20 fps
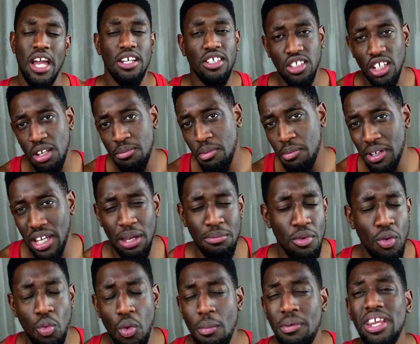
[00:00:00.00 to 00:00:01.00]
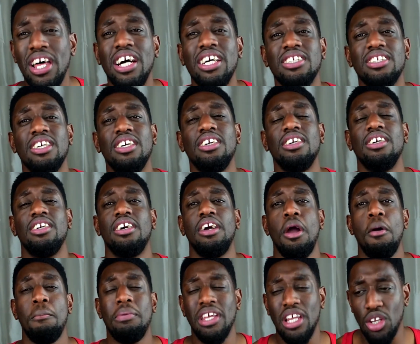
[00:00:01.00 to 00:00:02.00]
Solomon became a womanizer.
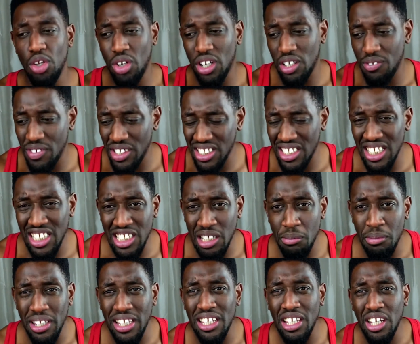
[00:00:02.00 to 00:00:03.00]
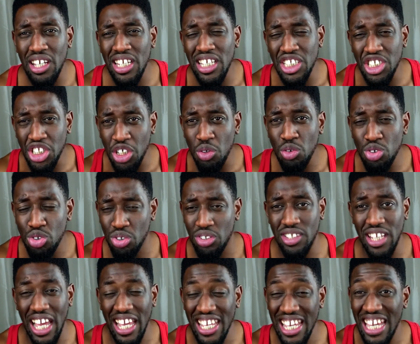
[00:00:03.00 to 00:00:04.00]
But then look at the rest of them, look at his
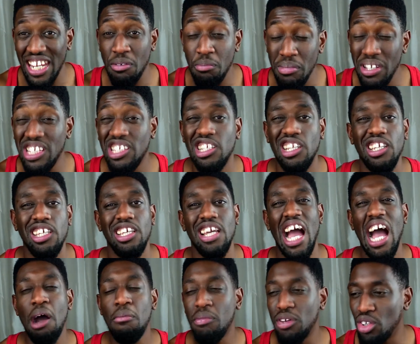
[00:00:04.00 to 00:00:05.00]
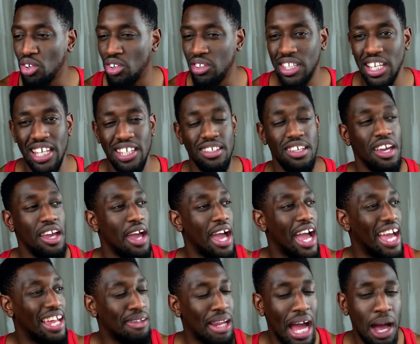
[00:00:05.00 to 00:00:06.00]
children that he had immediately, Amnon and
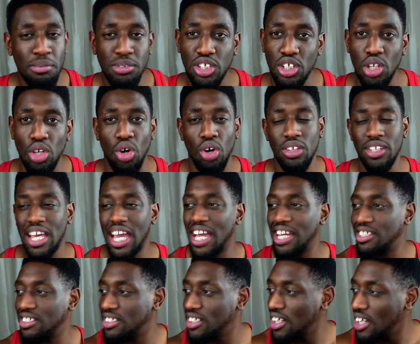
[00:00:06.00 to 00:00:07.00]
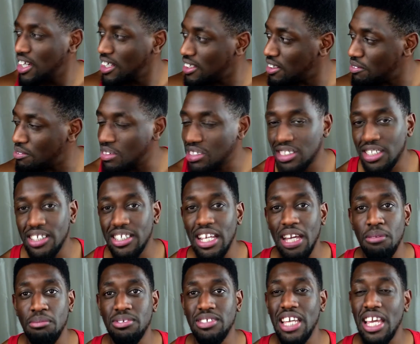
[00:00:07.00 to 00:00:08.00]
Absalom and the rest of
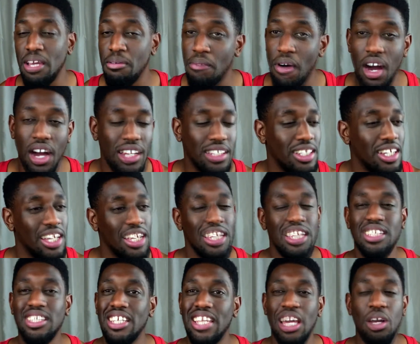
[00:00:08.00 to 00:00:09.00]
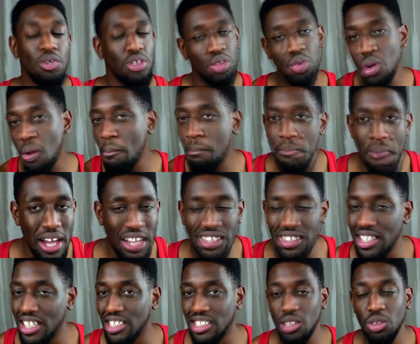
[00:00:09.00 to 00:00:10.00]
them, Tamar. And listen, it was all a
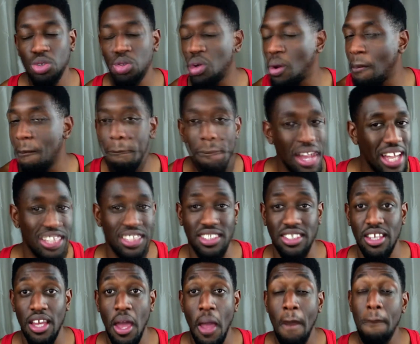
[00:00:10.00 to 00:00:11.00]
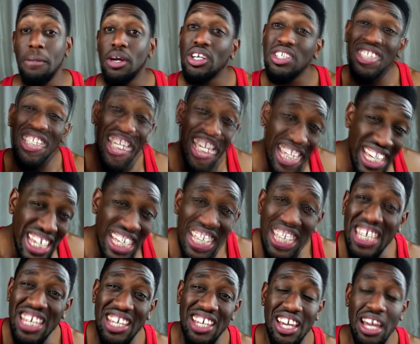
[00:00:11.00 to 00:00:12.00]
madness, it was all a mess because
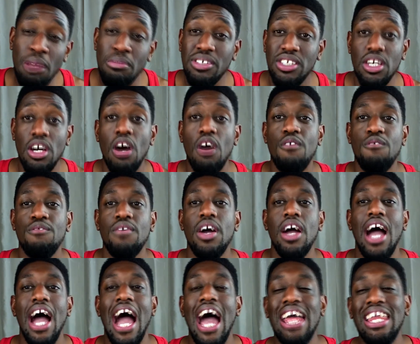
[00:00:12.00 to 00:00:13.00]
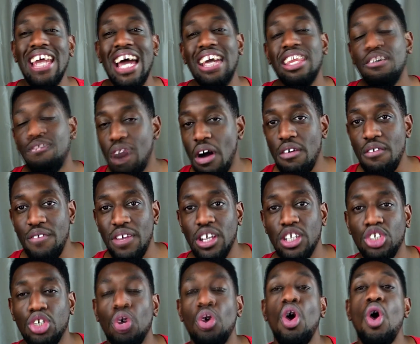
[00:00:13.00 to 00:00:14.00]
he himself hadn't had the father
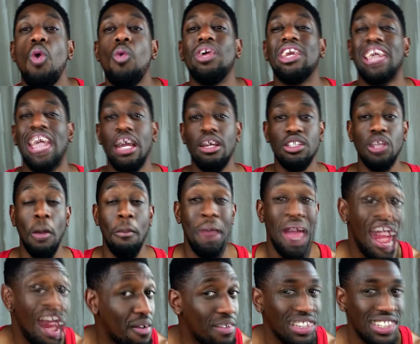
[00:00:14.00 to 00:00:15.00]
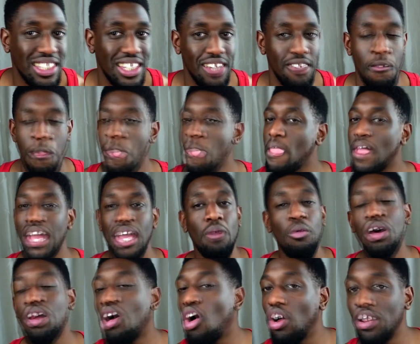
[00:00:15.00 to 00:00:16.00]
figure. So when it came to parenting, he
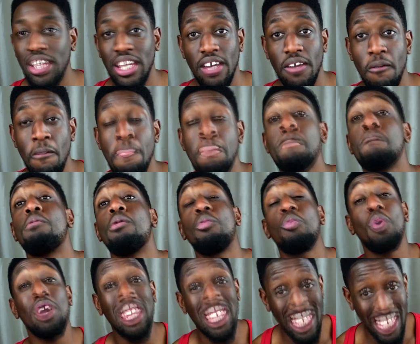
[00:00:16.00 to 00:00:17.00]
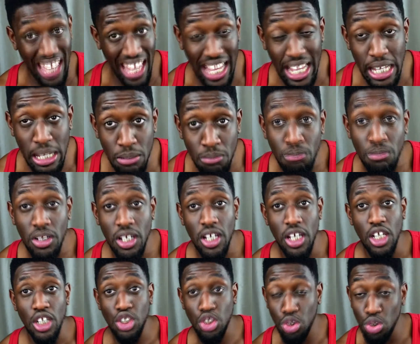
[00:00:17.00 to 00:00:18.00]
went on it. But when it came
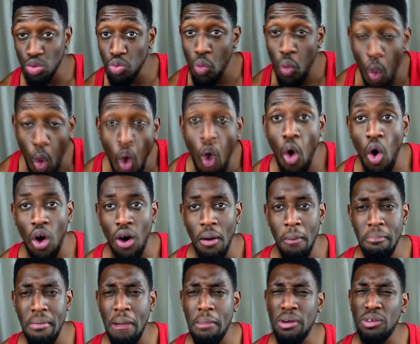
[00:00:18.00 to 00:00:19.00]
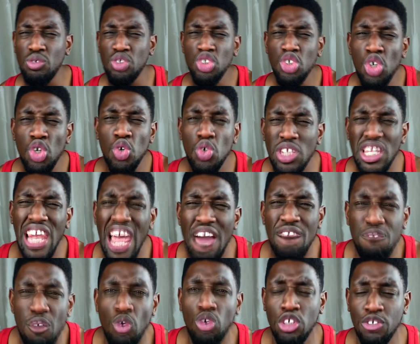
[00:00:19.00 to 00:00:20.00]
to war, my man knew
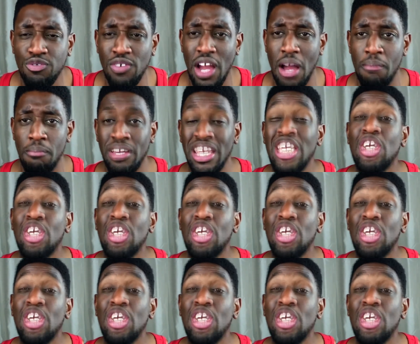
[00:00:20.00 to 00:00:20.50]
levels, fam.